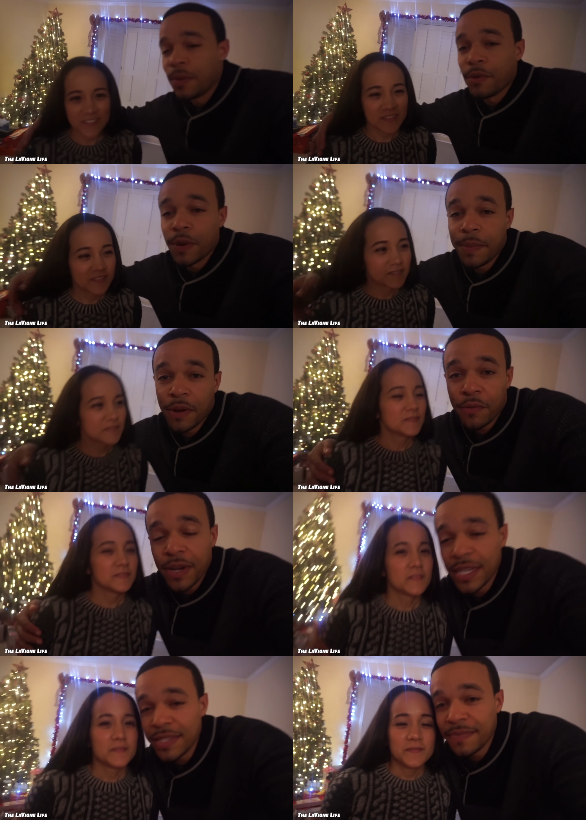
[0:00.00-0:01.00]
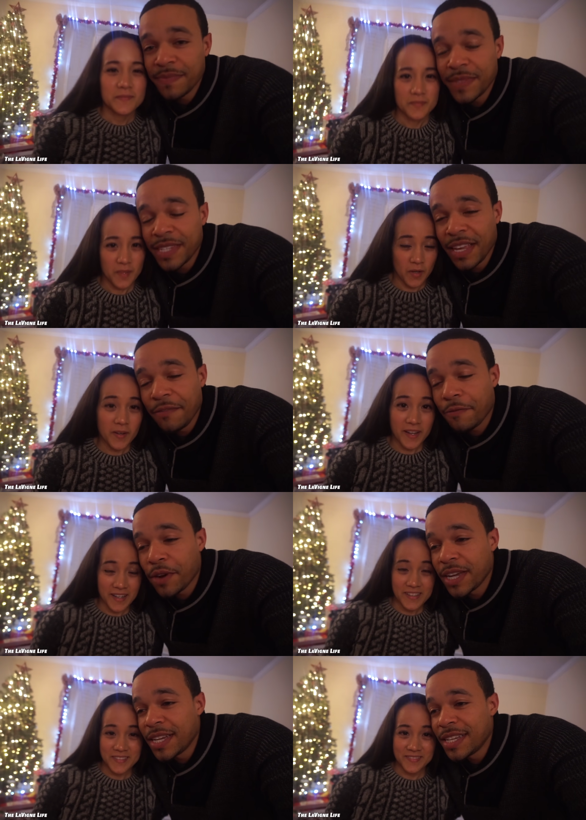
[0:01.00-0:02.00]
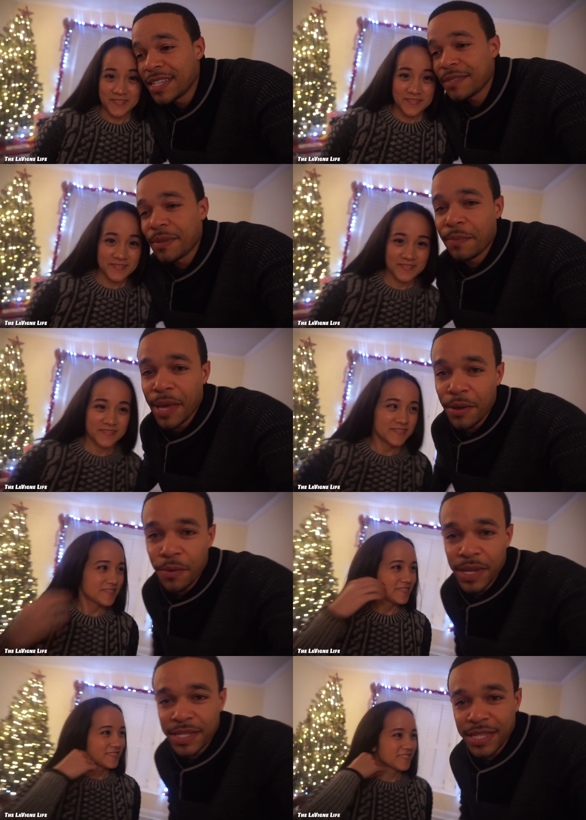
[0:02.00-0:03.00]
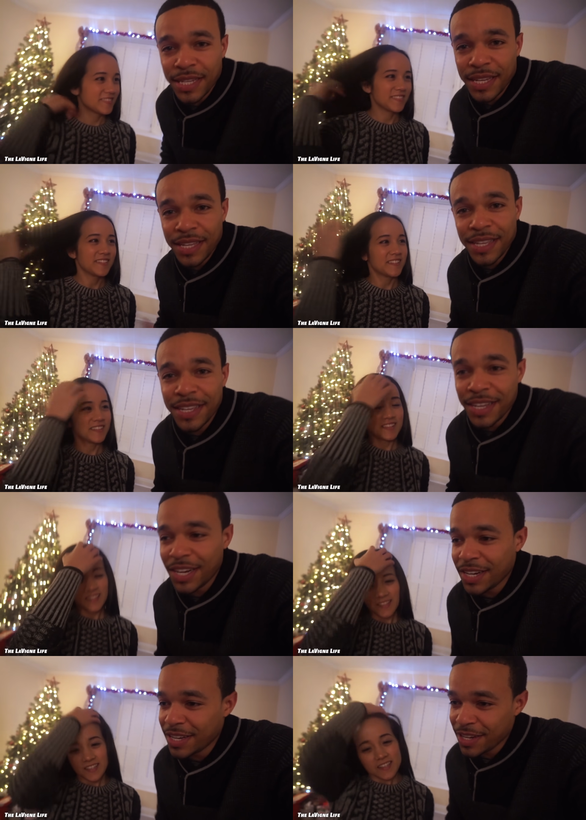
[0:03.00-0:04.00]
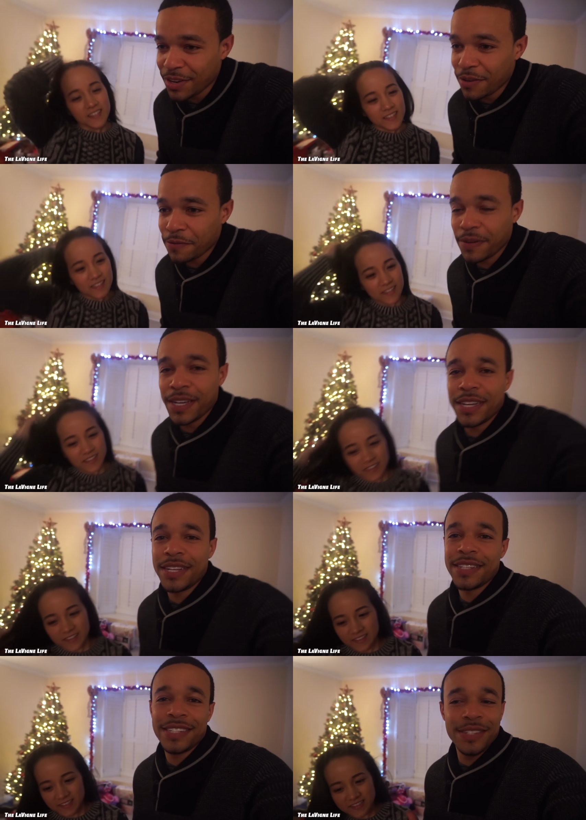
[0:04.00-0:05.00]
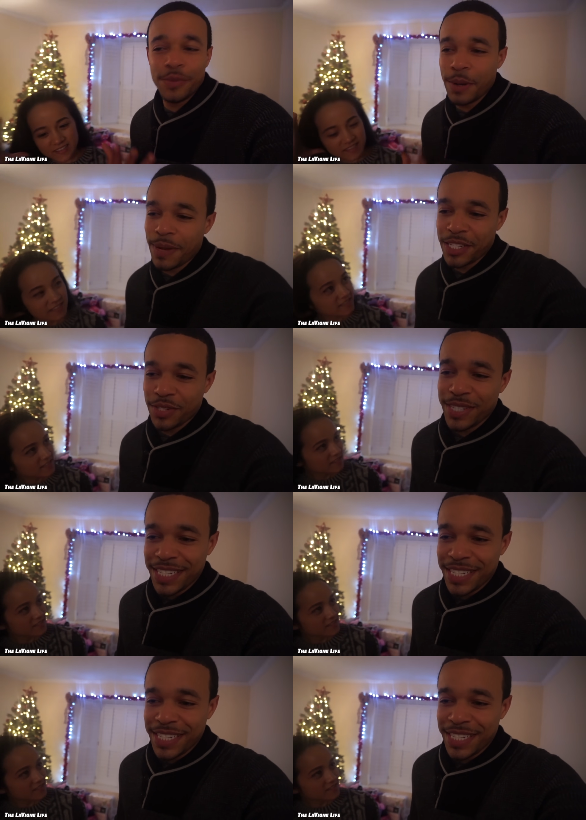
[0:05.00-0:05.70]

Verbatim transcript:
Speaker 1: We've been ripping and running. Seeing friends. My baby went to see. Her good girlfriend, the one about your